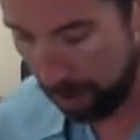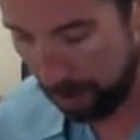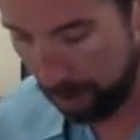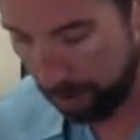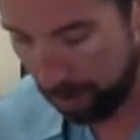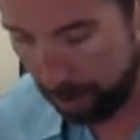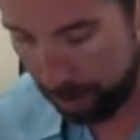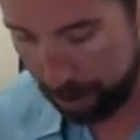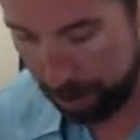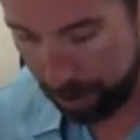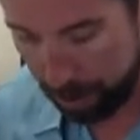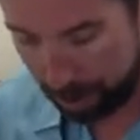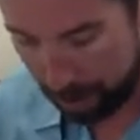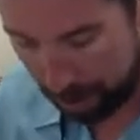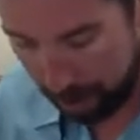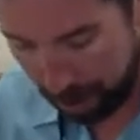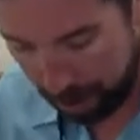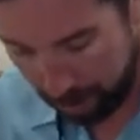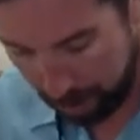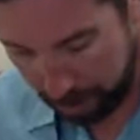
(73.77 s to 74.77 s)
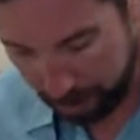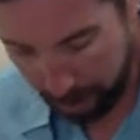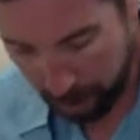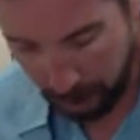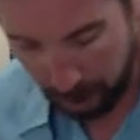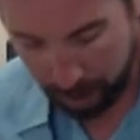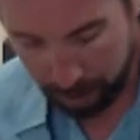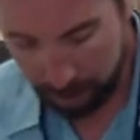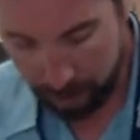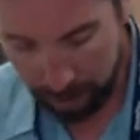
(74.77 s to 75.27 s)
what you should do is
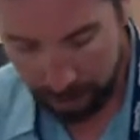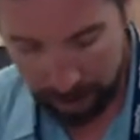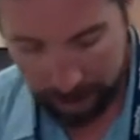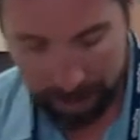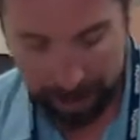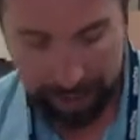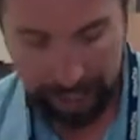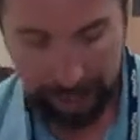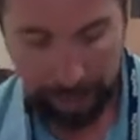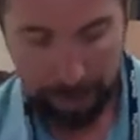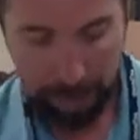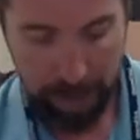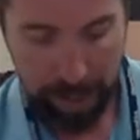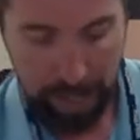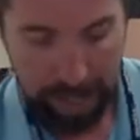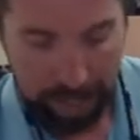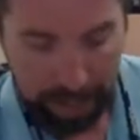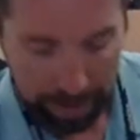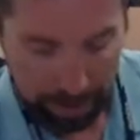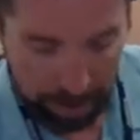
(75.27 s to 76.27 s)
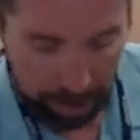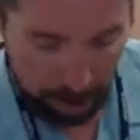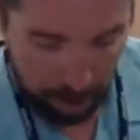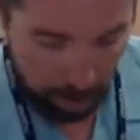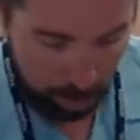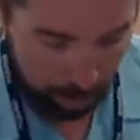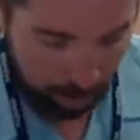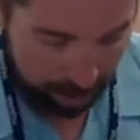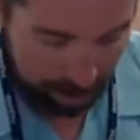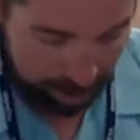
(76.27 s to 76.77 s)
also the same thing.
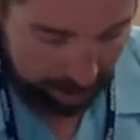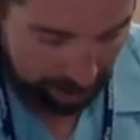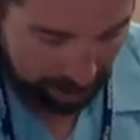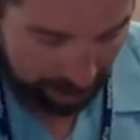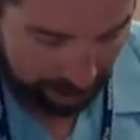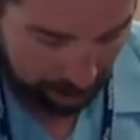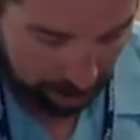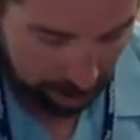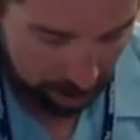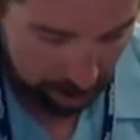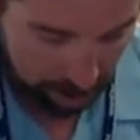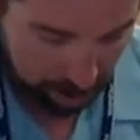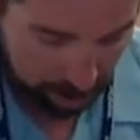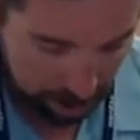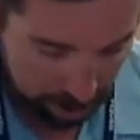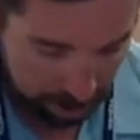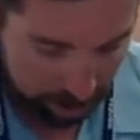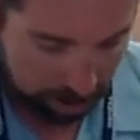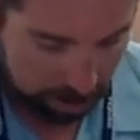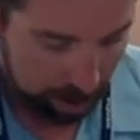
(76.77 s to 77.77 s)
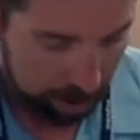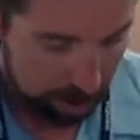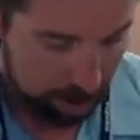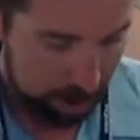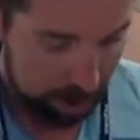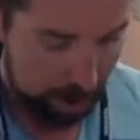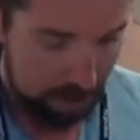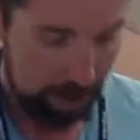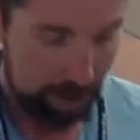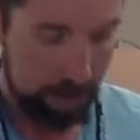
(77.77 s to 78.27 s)
We take our
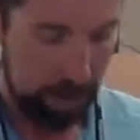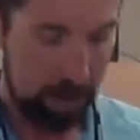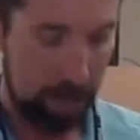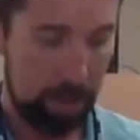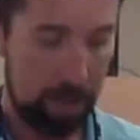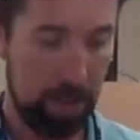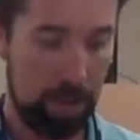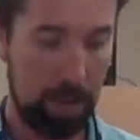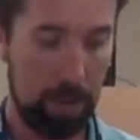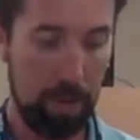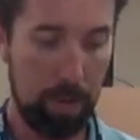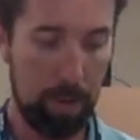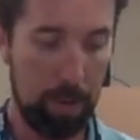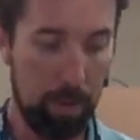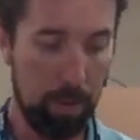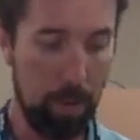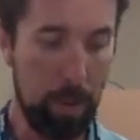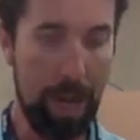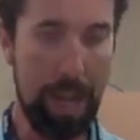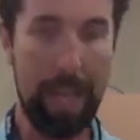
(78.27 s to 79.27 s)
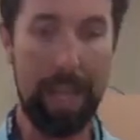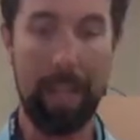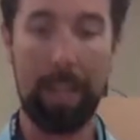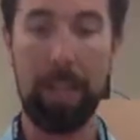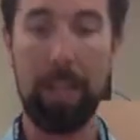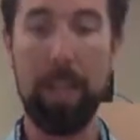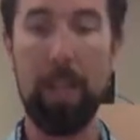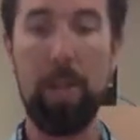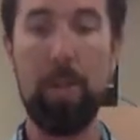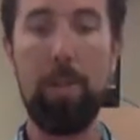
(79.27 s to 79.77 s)
weight,
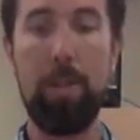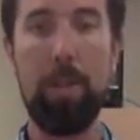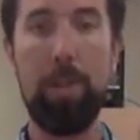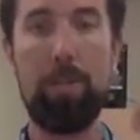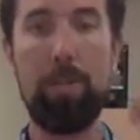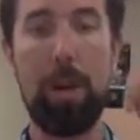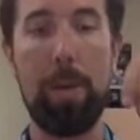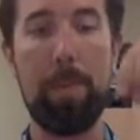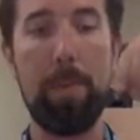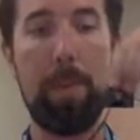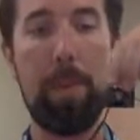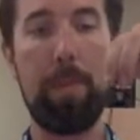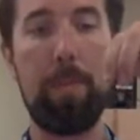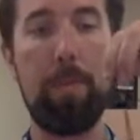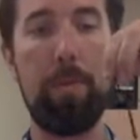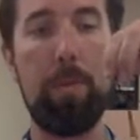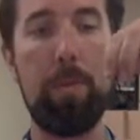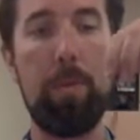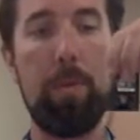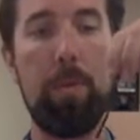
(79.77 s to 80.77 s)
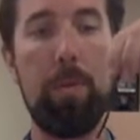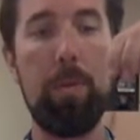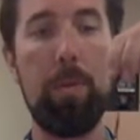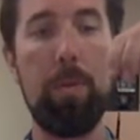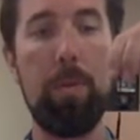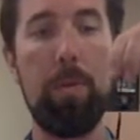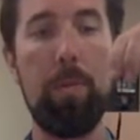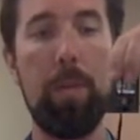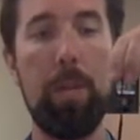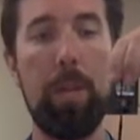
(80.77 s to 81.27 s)
we drop it through
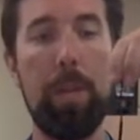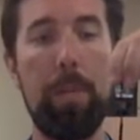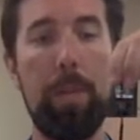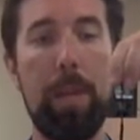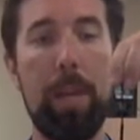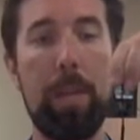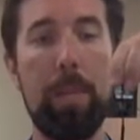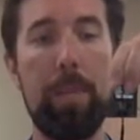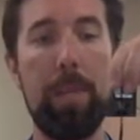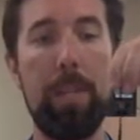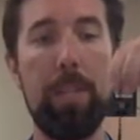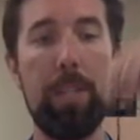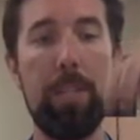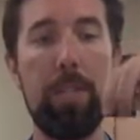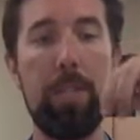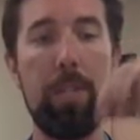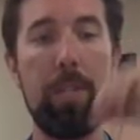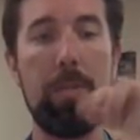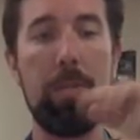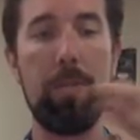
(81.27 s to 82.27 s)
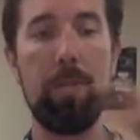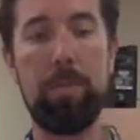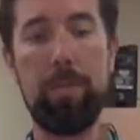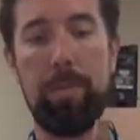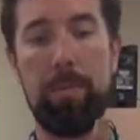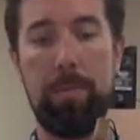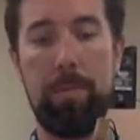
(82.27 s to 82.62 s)
where the mouthpiece goes.